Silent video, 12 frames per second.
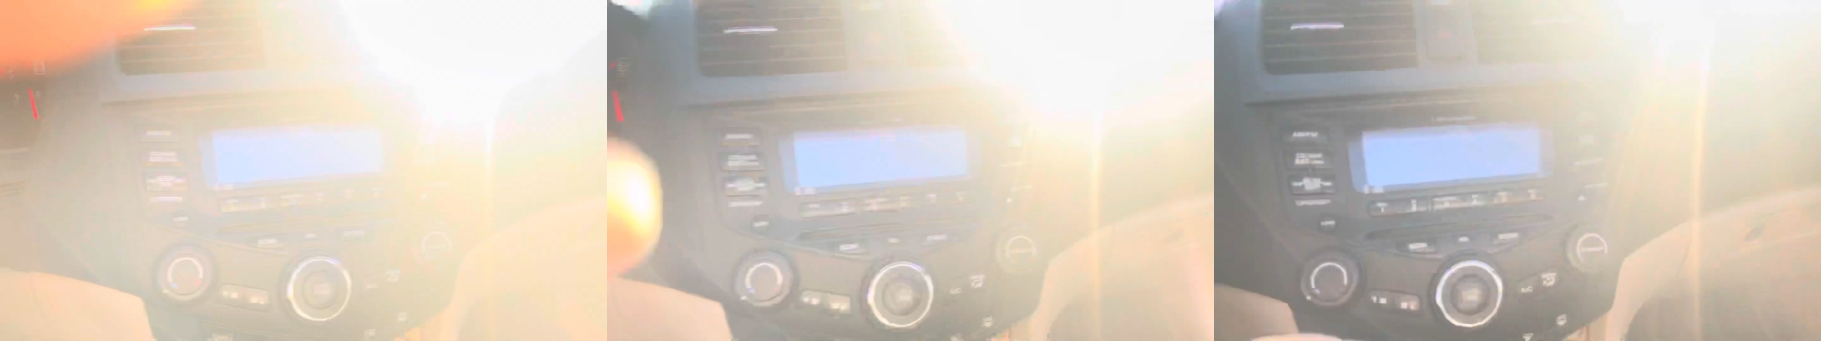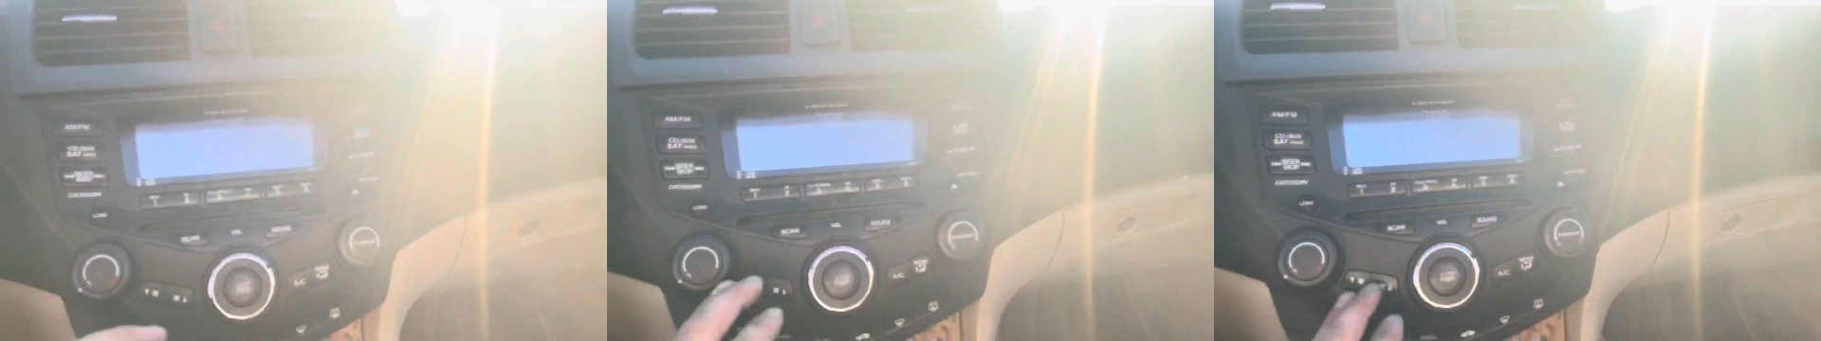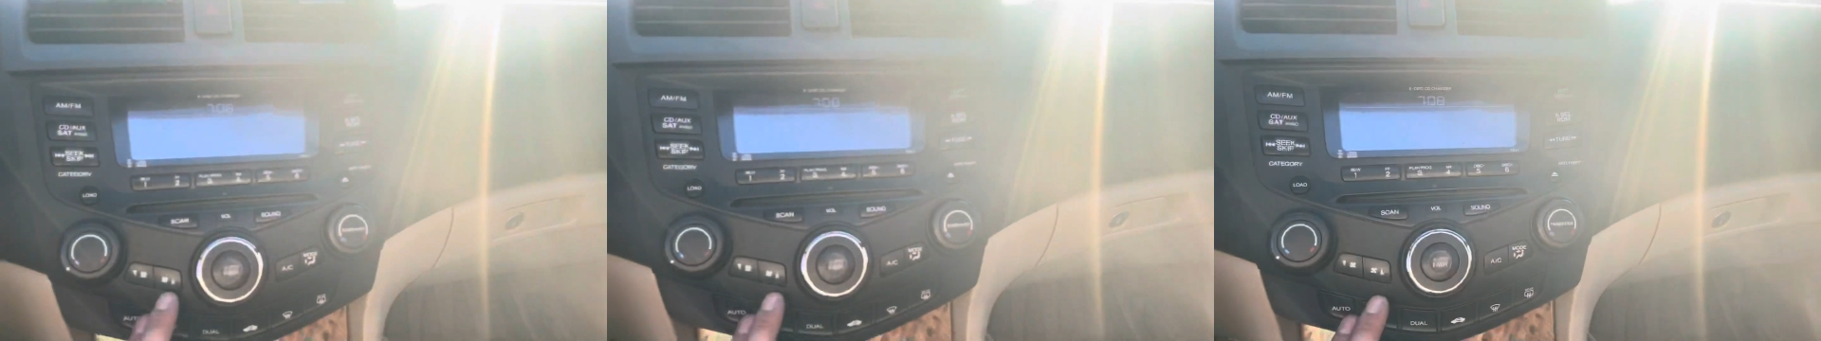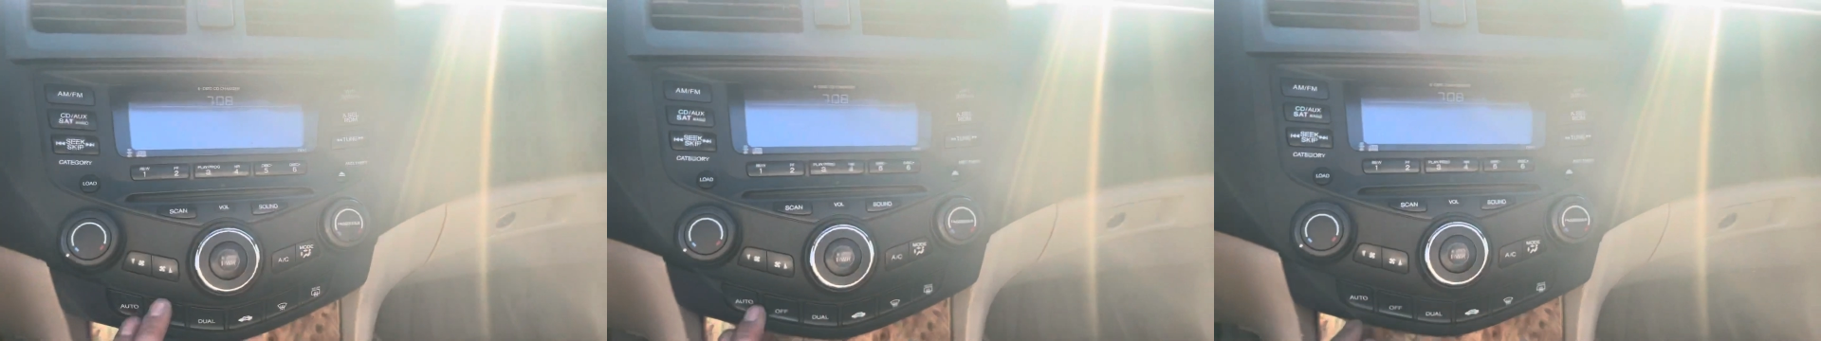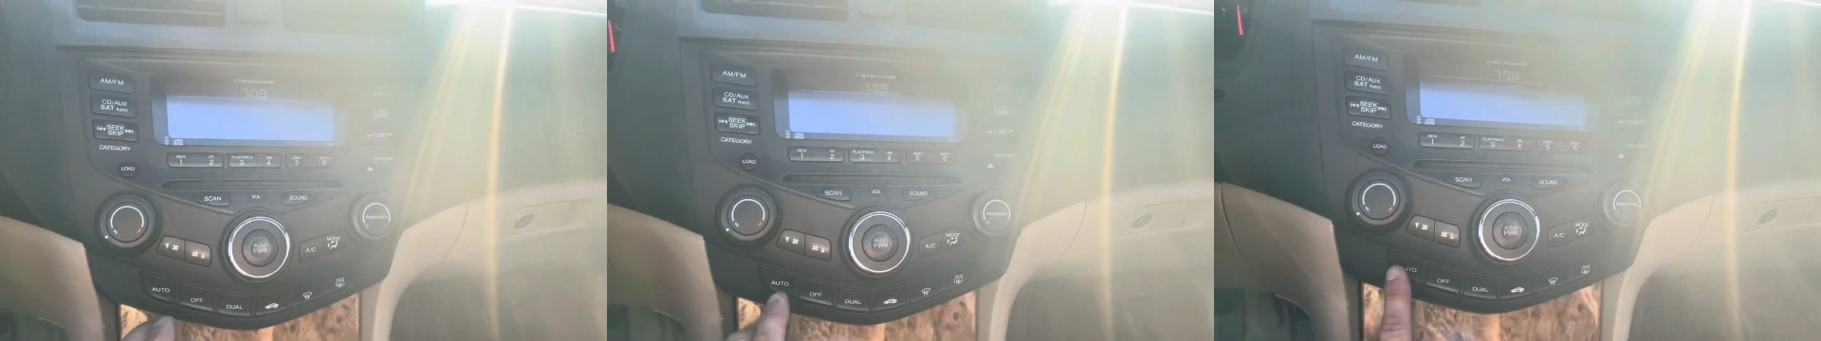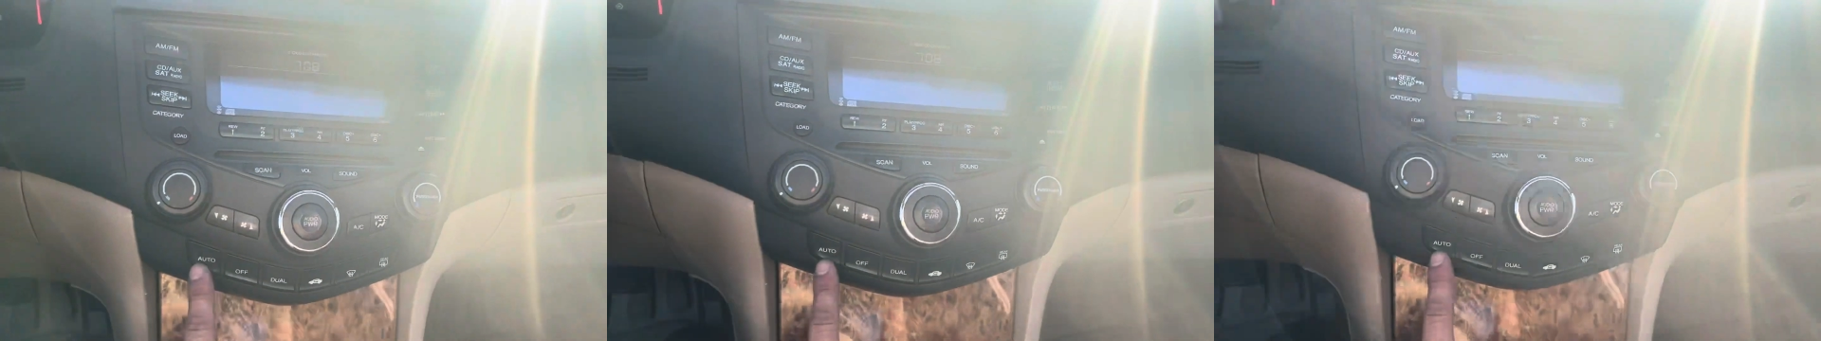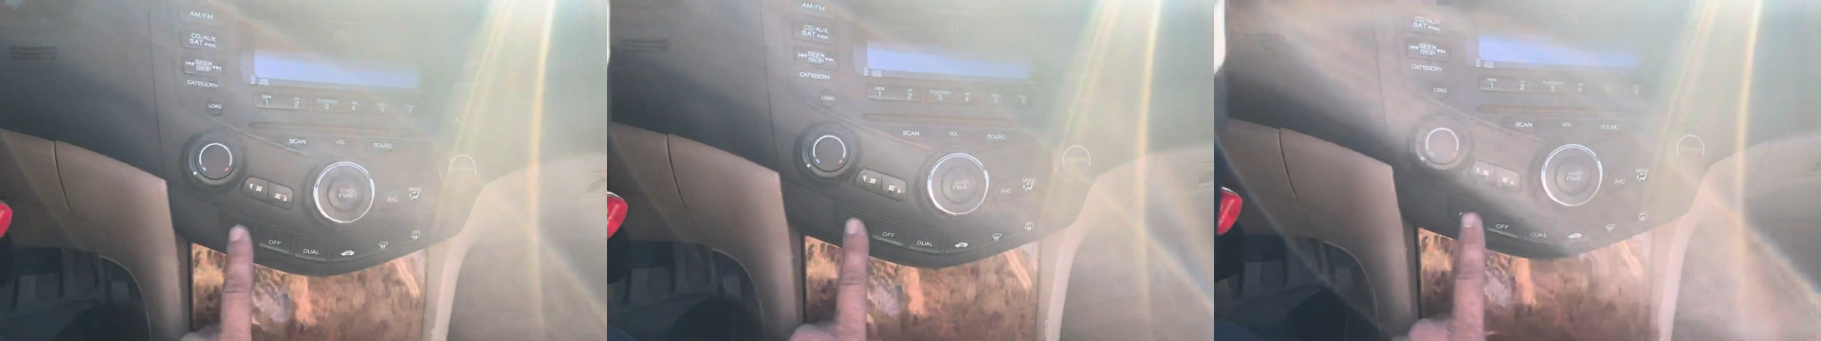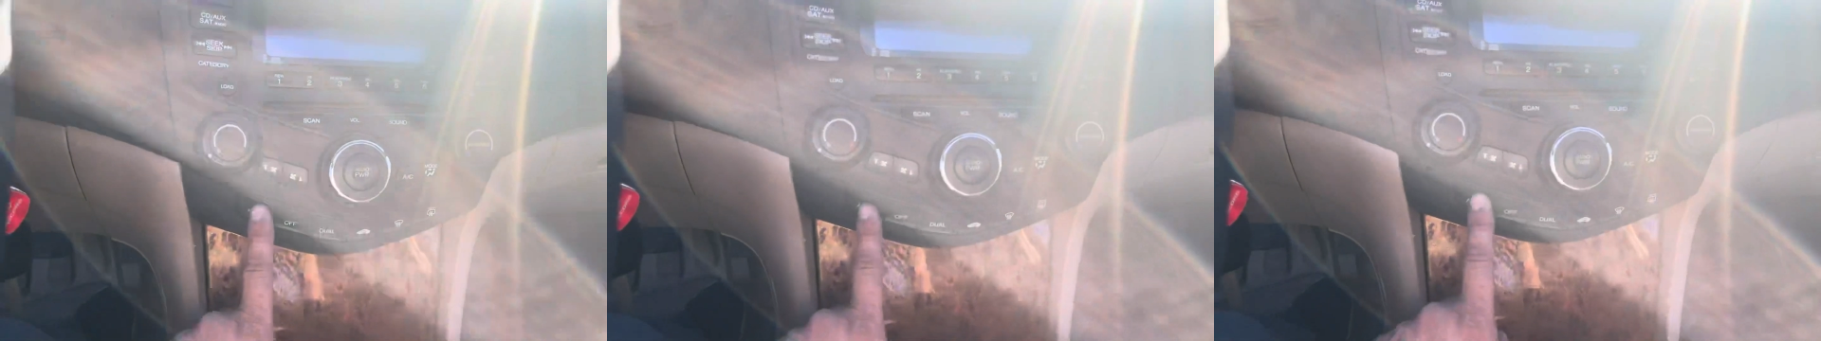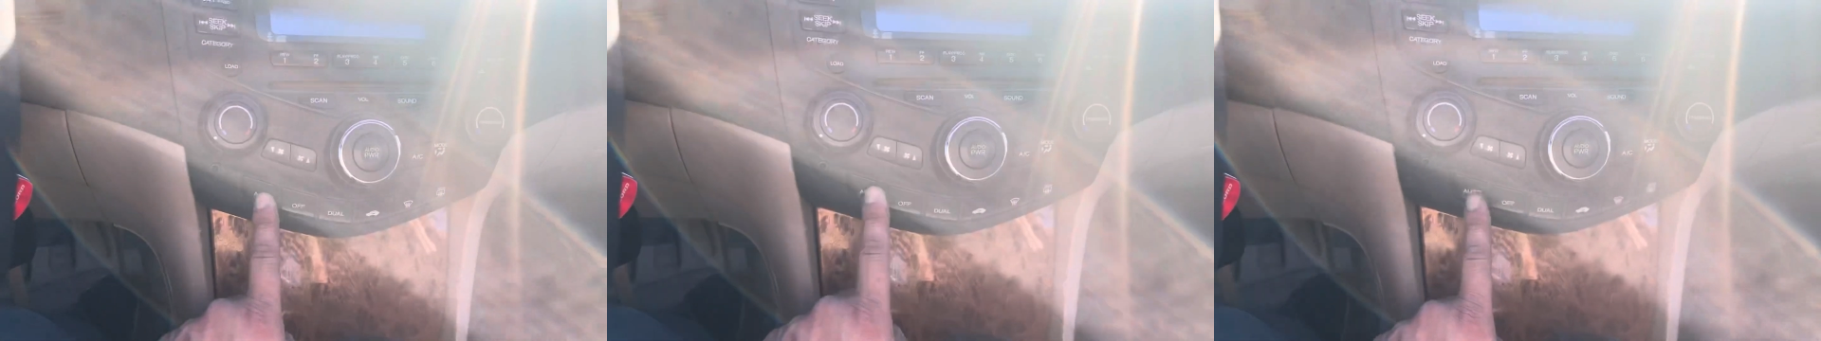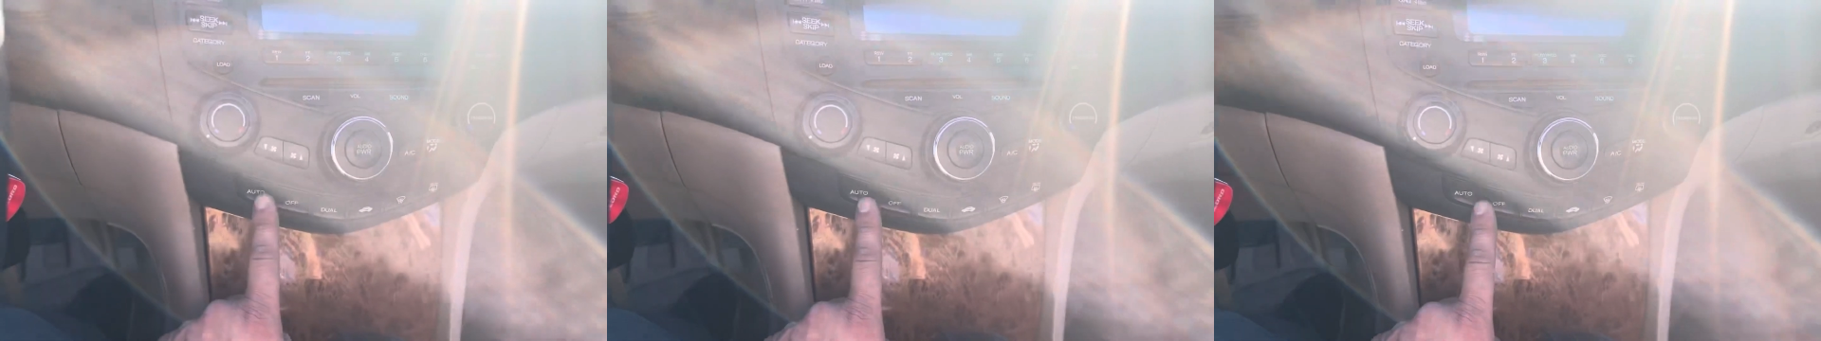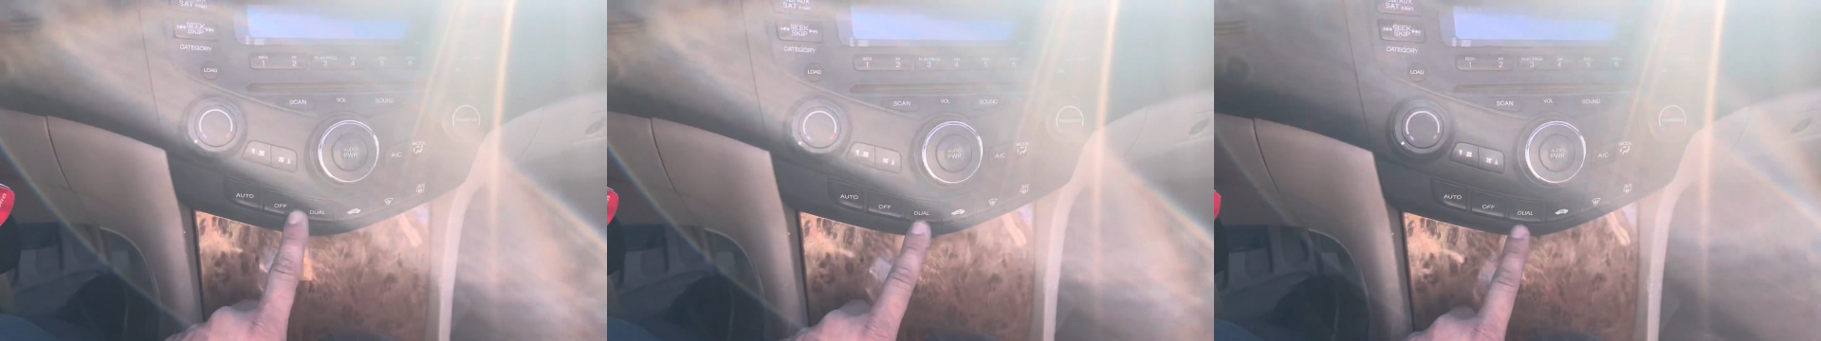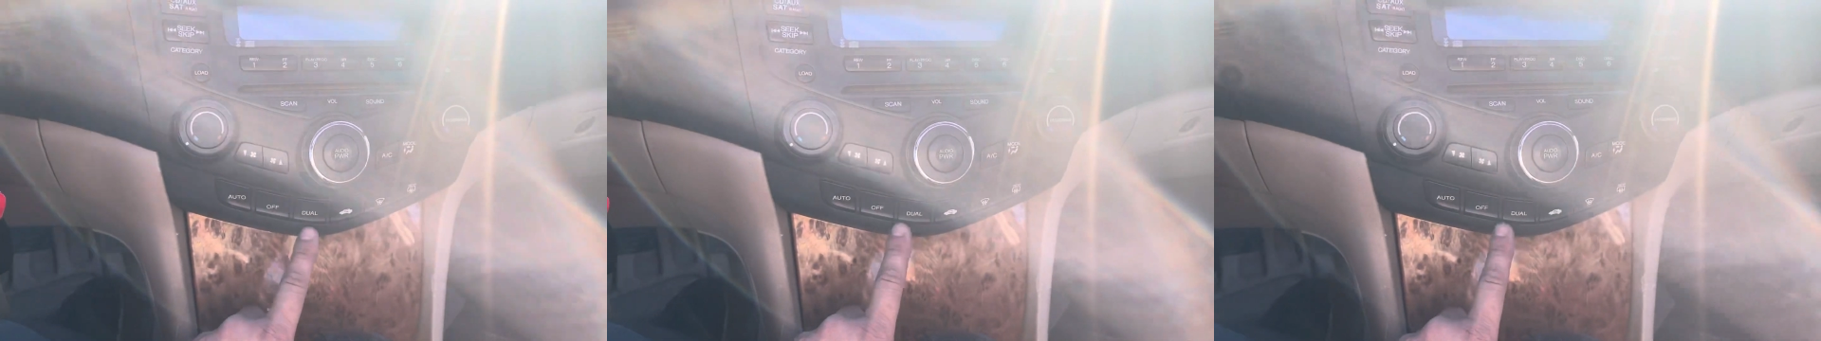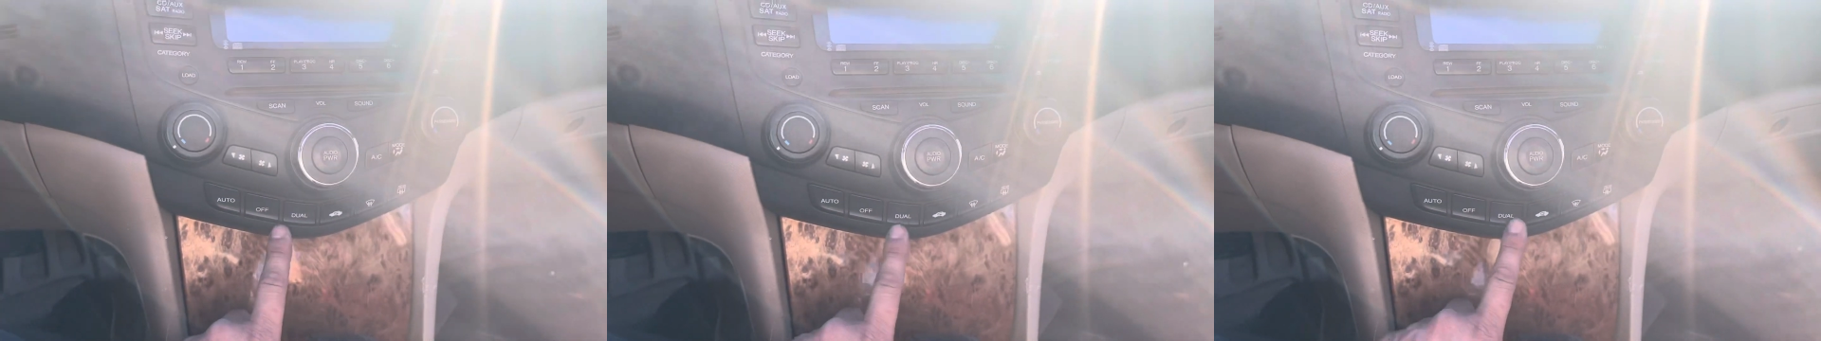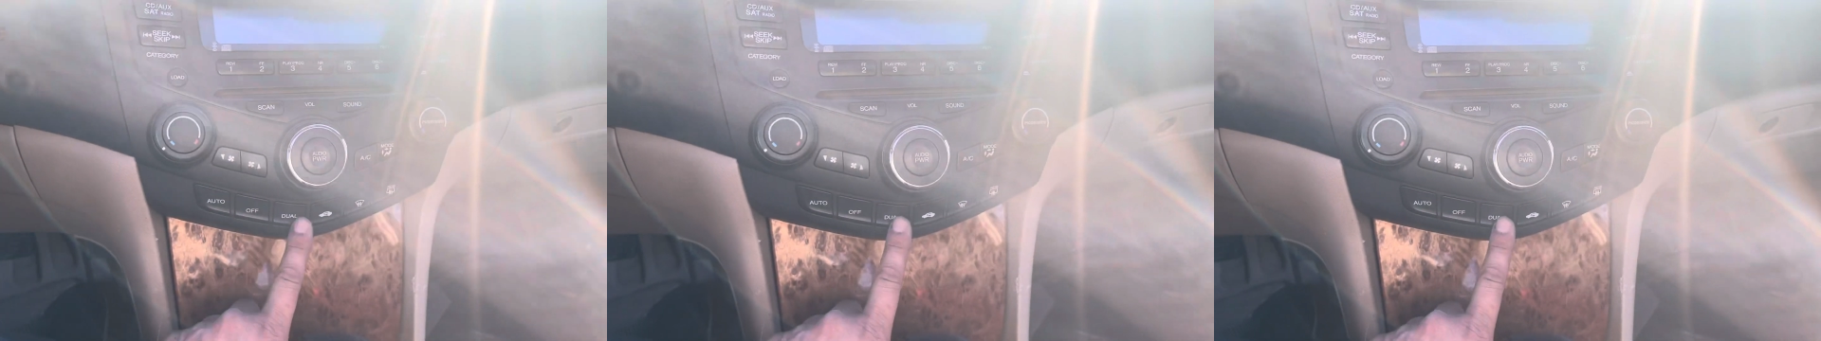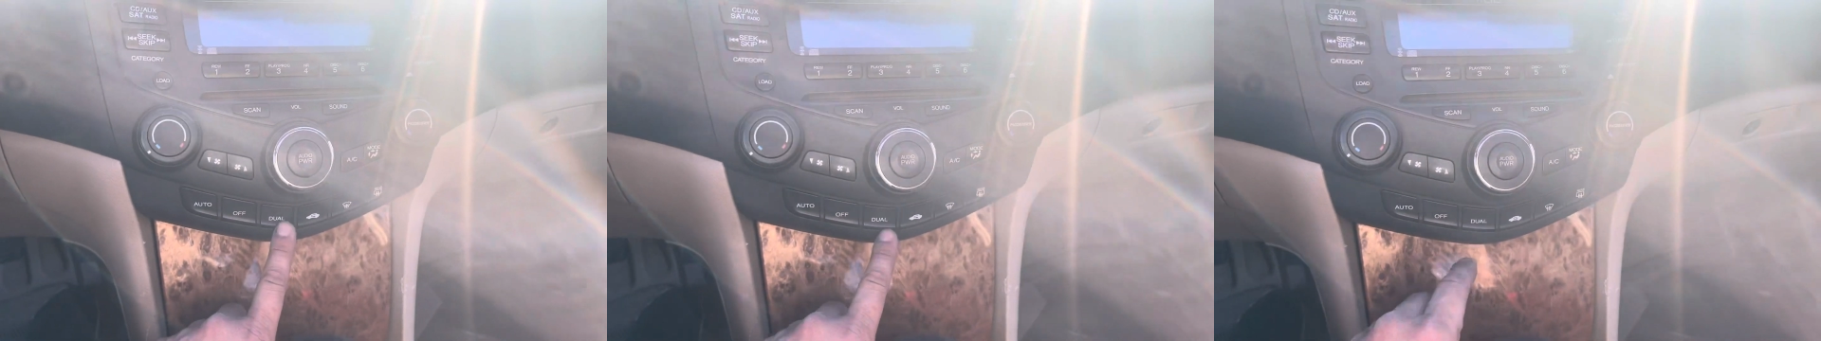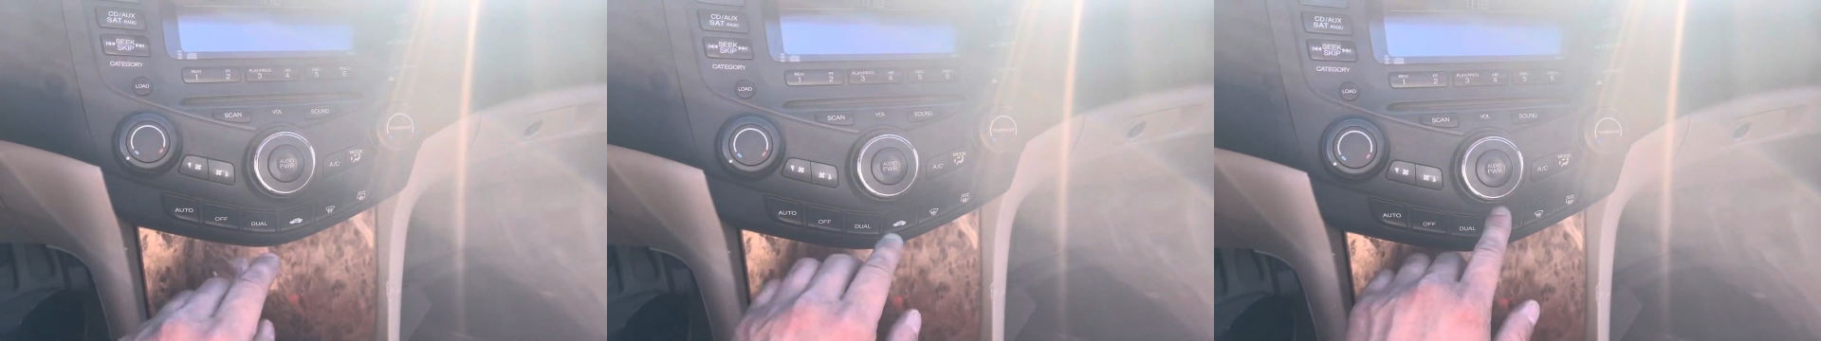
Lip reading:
(no speaker visible)